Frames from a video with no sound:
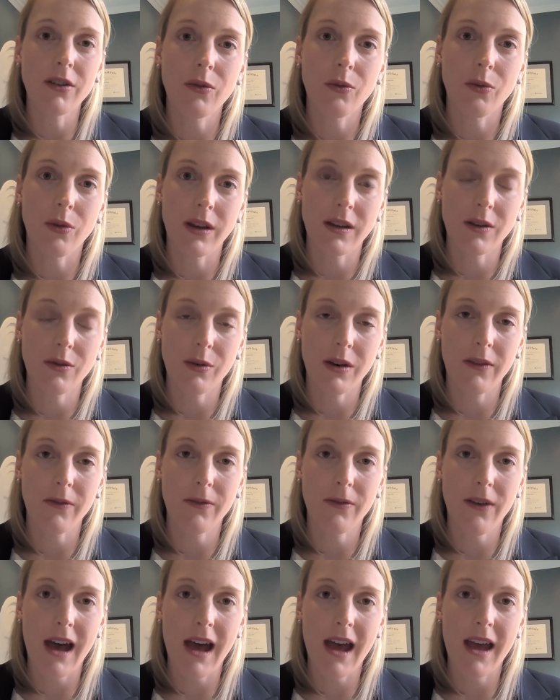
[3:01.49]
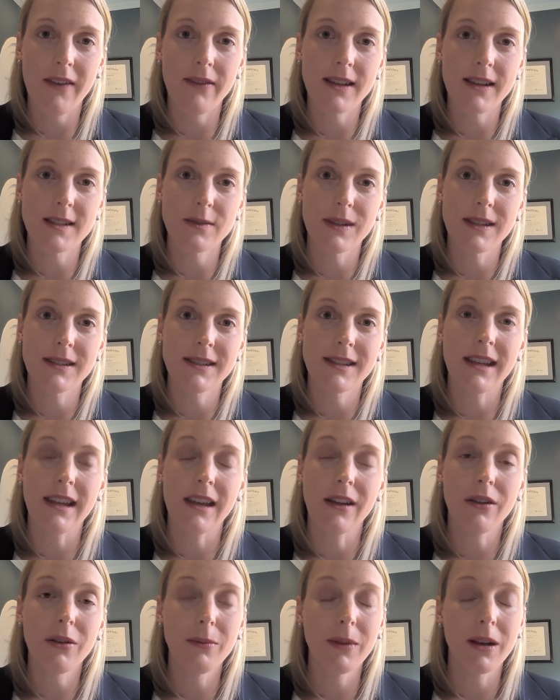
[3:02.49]
2025 as we see
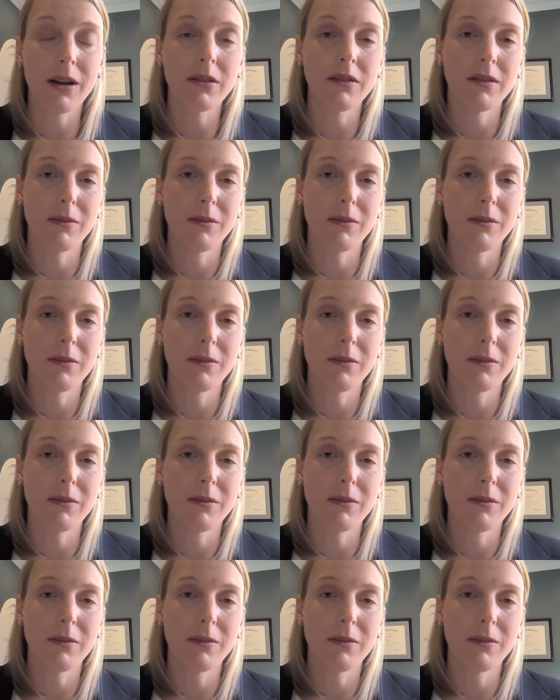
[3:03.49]
incremental